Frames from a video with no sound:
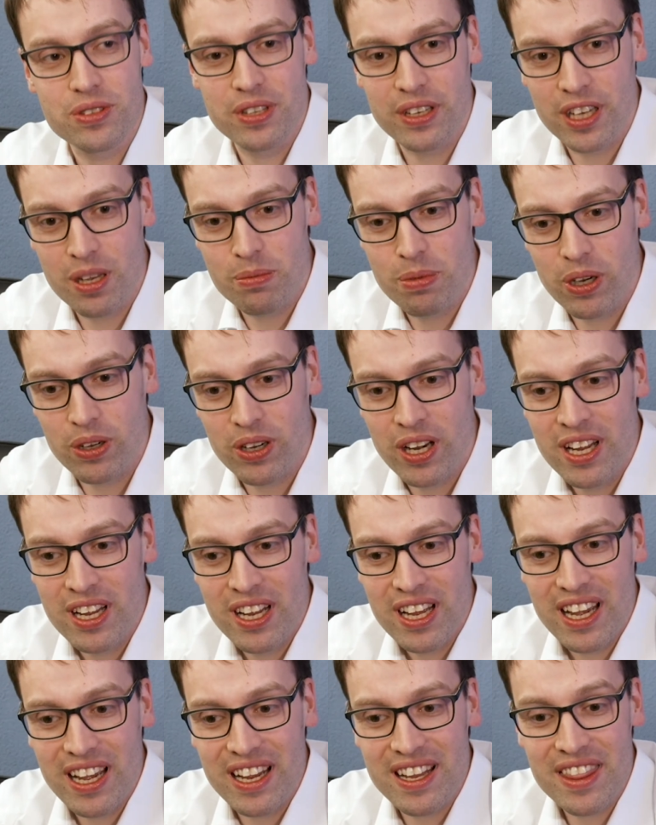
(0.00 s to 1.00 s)
think about.
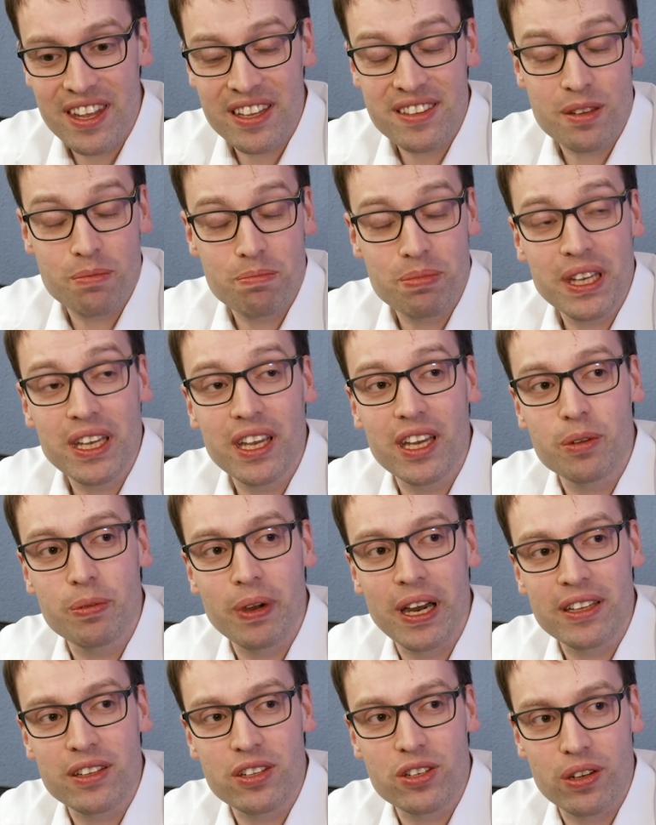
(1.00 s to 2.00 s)
And that's a big
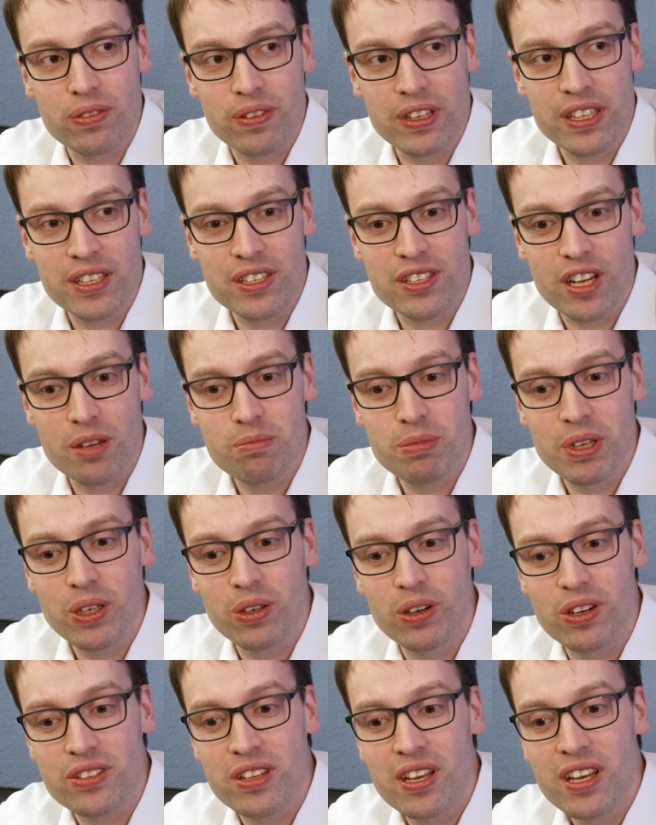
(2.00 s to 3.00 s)
advantage of Liechtenstein,
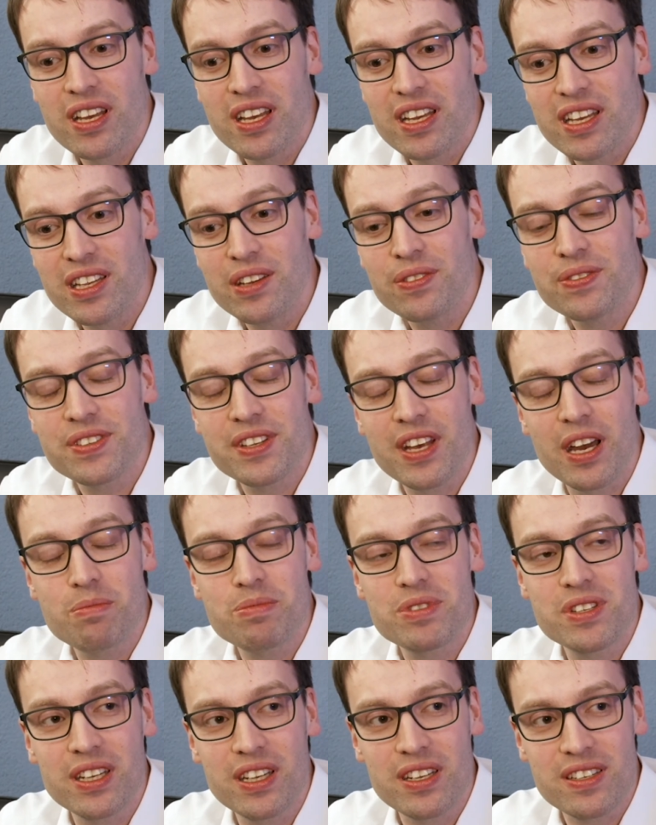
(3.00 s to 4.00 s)
because if
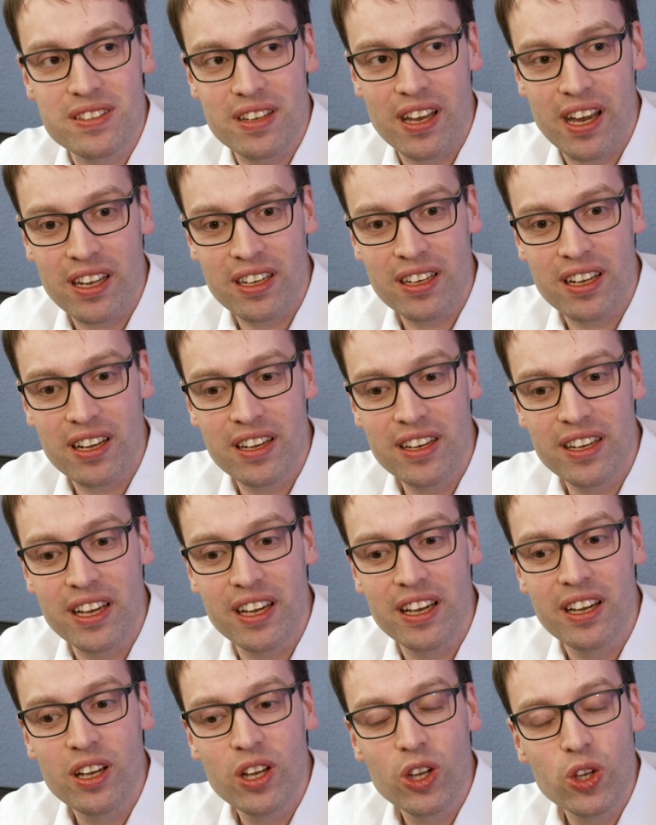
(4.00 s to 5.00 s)
something is
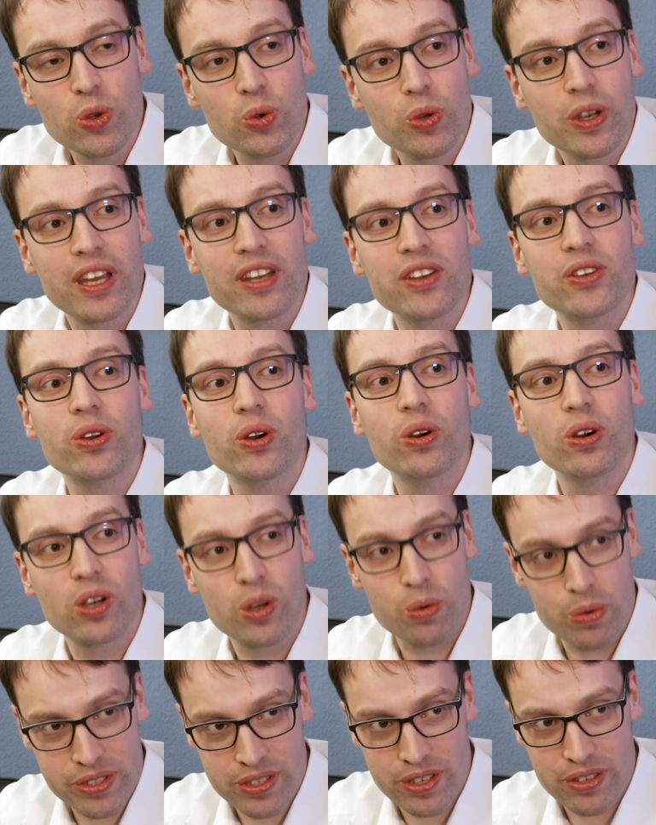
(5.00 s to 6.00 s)
unclear, you can
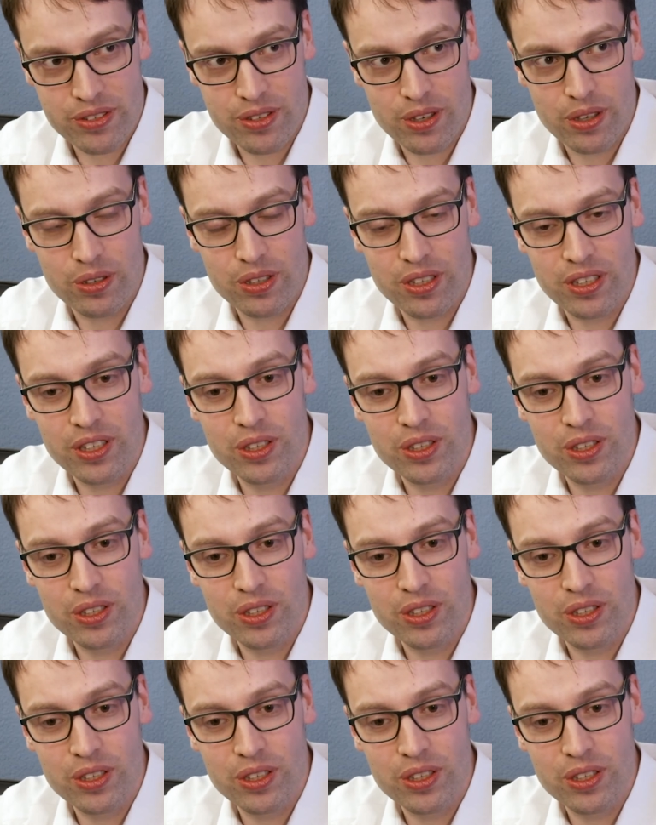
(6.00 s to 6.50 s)
talk with the authority.